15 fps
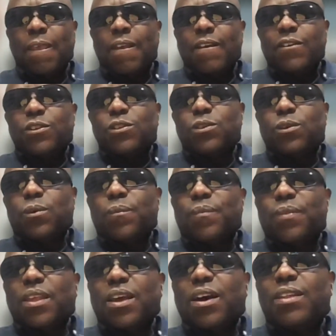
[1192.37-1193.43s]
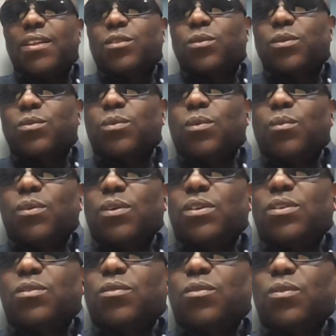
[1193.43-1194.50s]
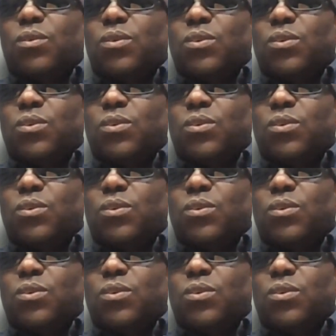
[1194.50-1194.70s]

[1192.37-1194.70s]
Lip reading: So, and that's what we want to